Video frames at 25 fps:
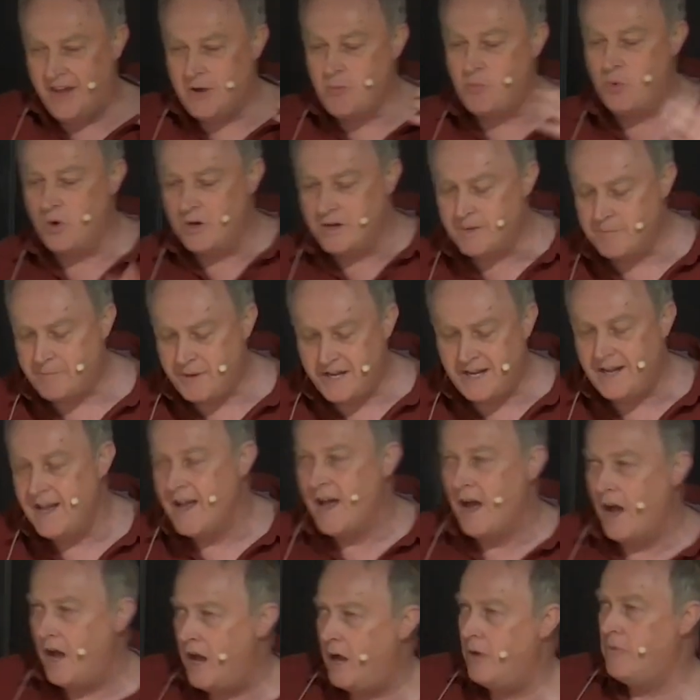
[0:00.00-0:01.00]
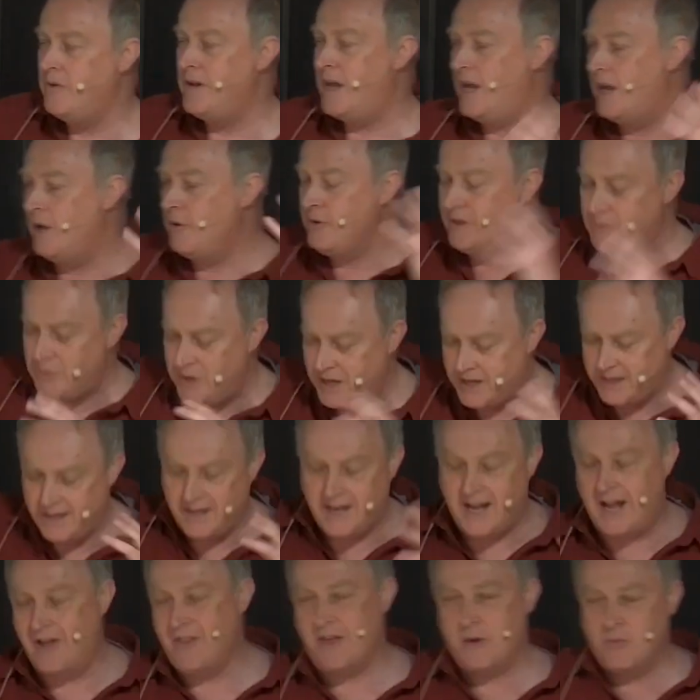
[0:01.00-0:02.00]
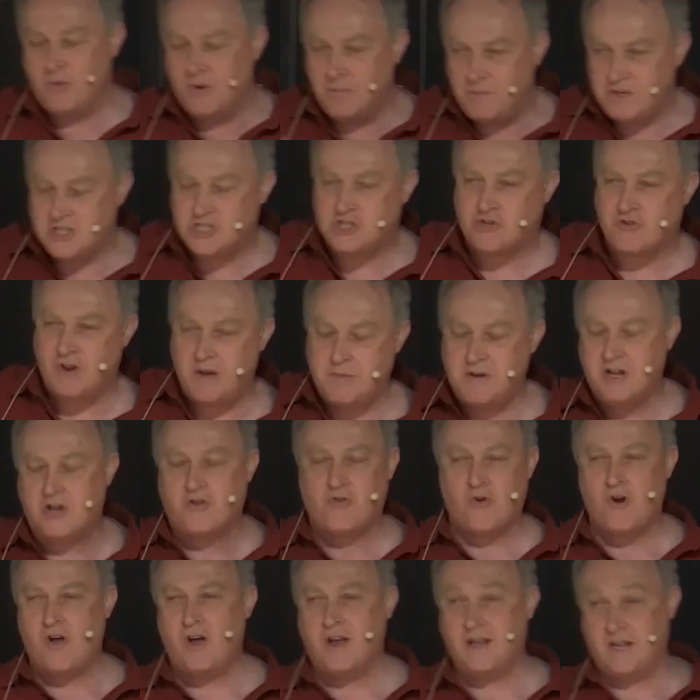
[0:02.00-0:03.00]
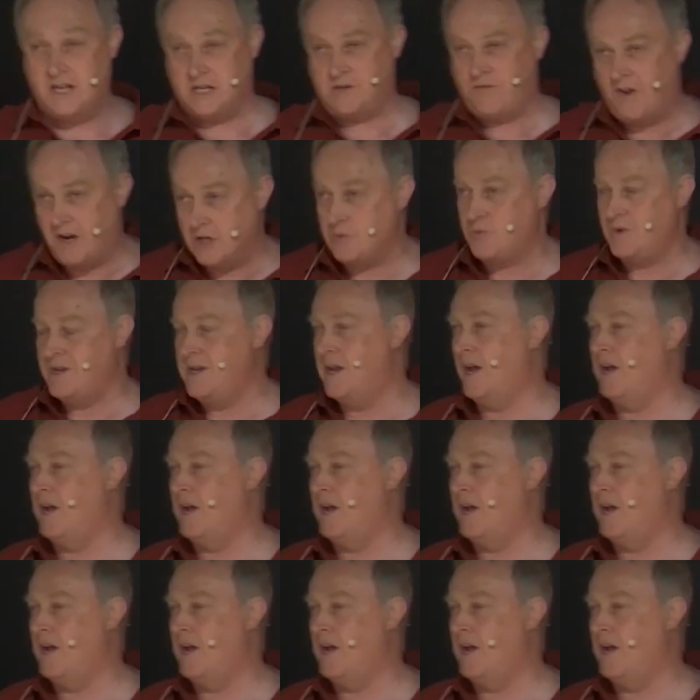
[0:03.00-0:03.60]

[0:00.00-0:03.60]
they wouldn't be, oh no, you know, they wouldn't be screaming and crying, as far as we